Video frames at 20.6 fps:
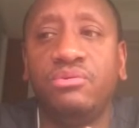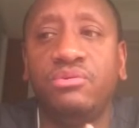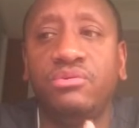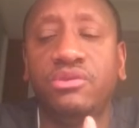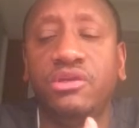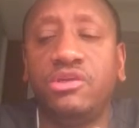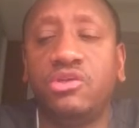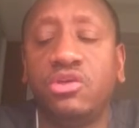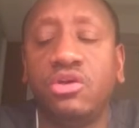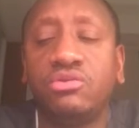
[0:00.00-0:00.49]

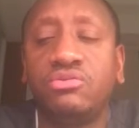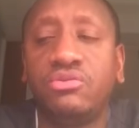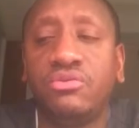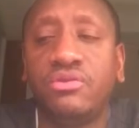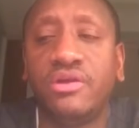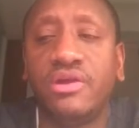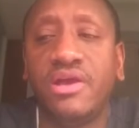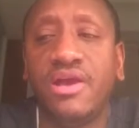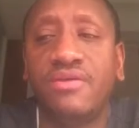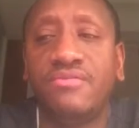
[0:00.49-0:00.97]
they talked to
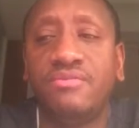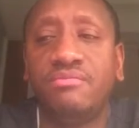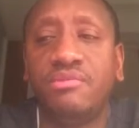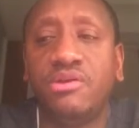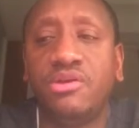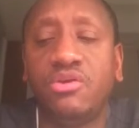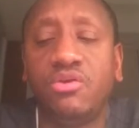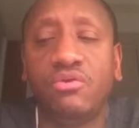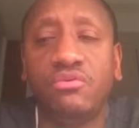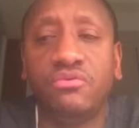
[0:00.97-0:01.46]
the
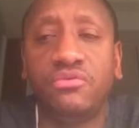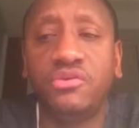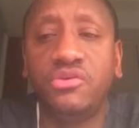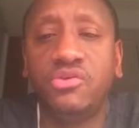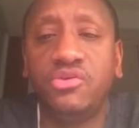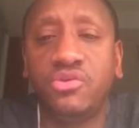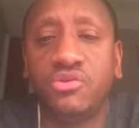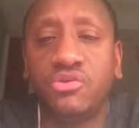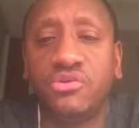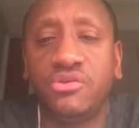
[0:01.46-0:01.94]
government
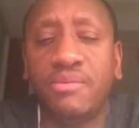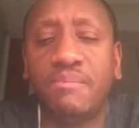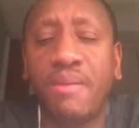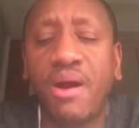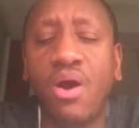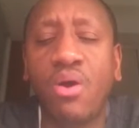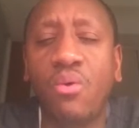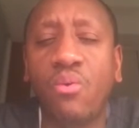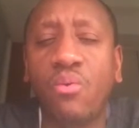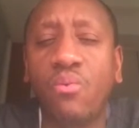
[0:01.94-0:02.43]
officials
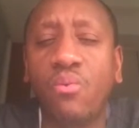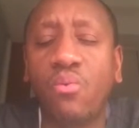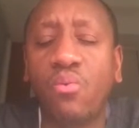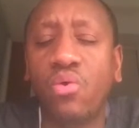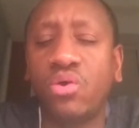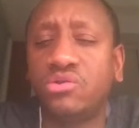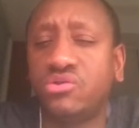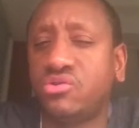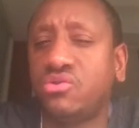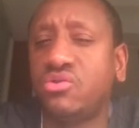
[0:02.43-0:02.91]
about
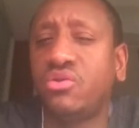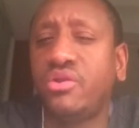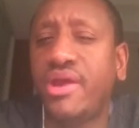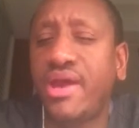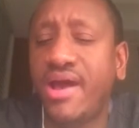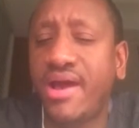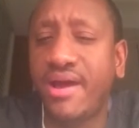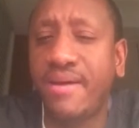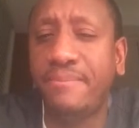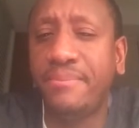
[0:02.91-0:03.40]
what's
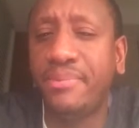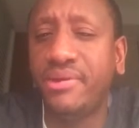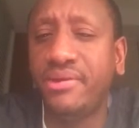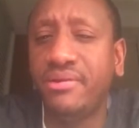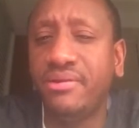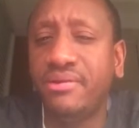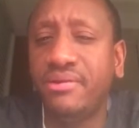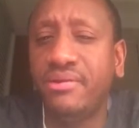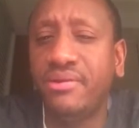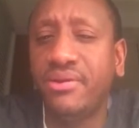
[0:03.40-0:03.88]
gonna
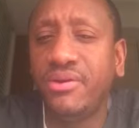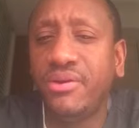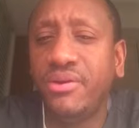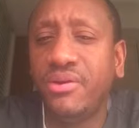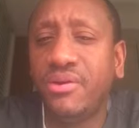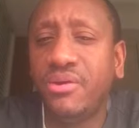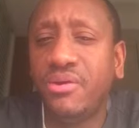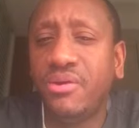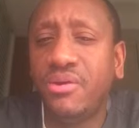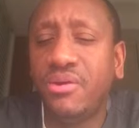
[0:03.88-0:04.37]
happen.
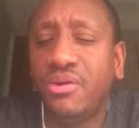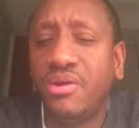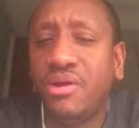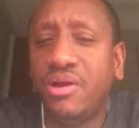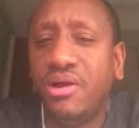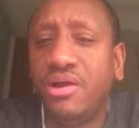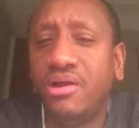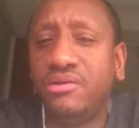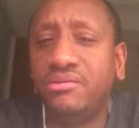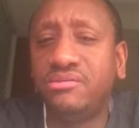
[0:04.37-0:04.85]

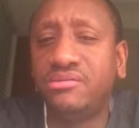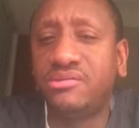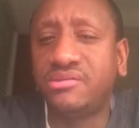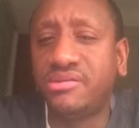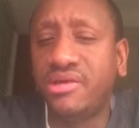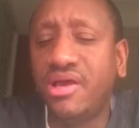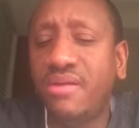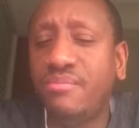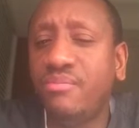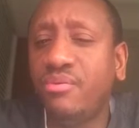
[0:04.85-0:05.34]
And
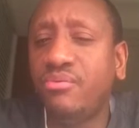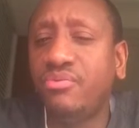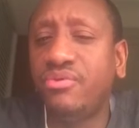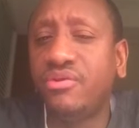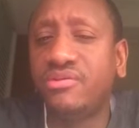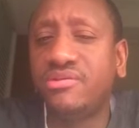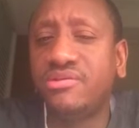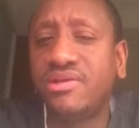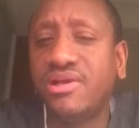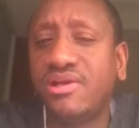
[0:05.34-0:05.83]
some of
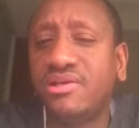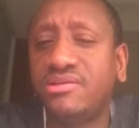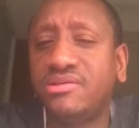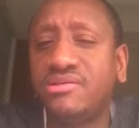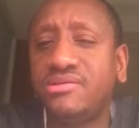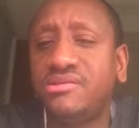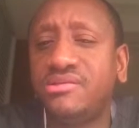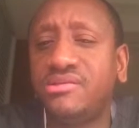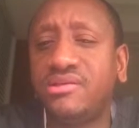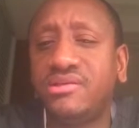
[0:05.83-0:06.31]
the
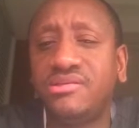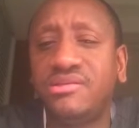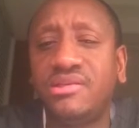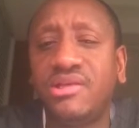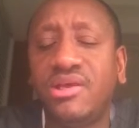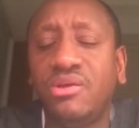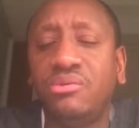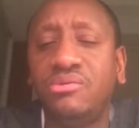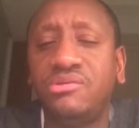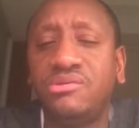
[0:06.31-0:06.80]
scientists, they
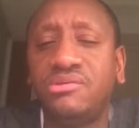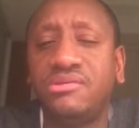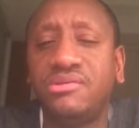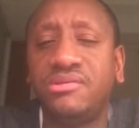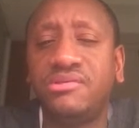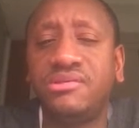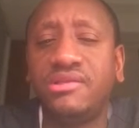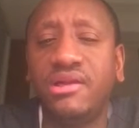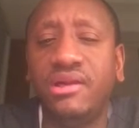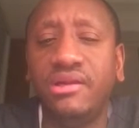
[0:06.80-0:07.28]
say it's
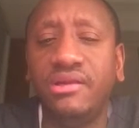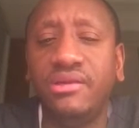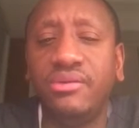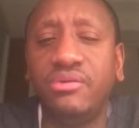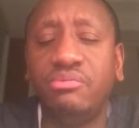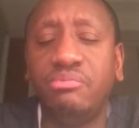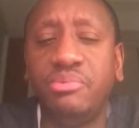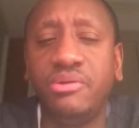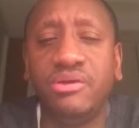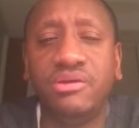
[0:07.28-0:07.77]
just a
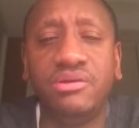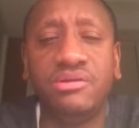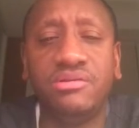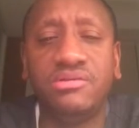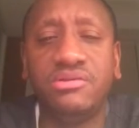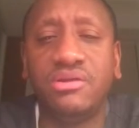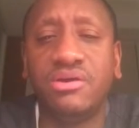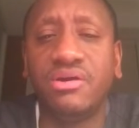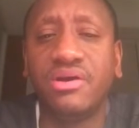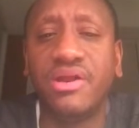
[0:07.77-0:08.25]
little bit,
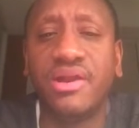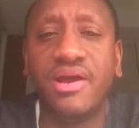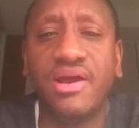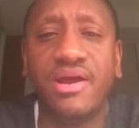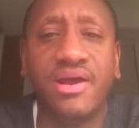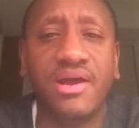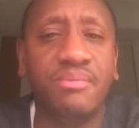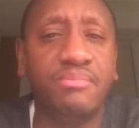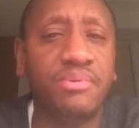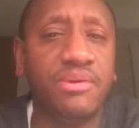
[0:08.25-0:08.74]
it's not
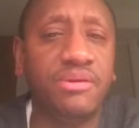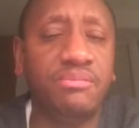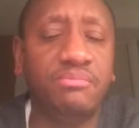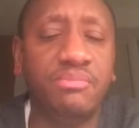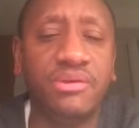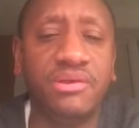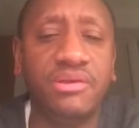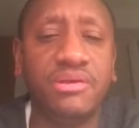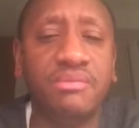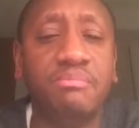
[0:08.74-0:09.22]
gonna happen
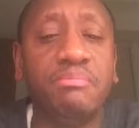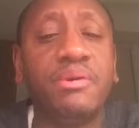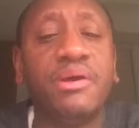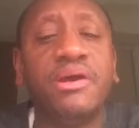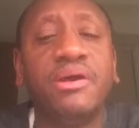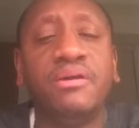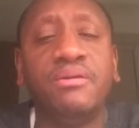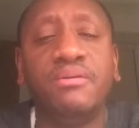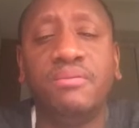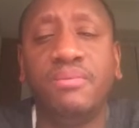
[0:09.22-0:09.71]
big,
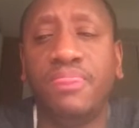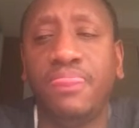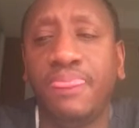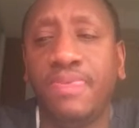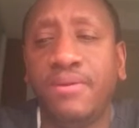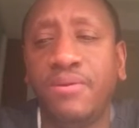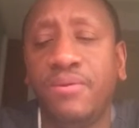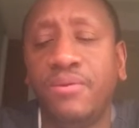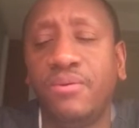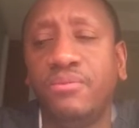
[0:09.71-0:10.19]
but
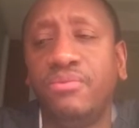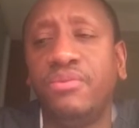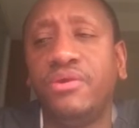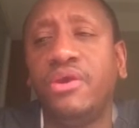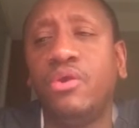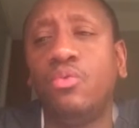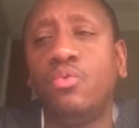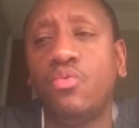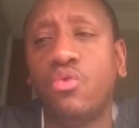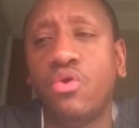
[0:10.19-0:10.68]

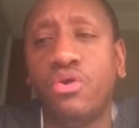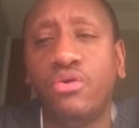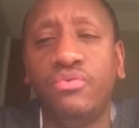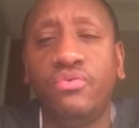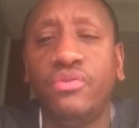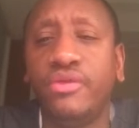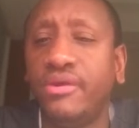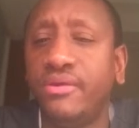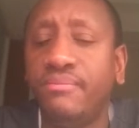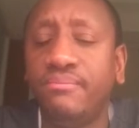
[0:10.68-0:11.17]
they
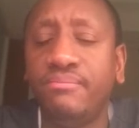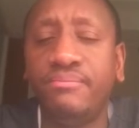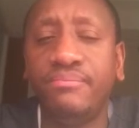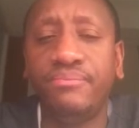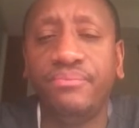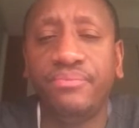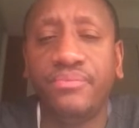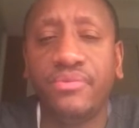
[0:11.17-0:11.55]
warned them.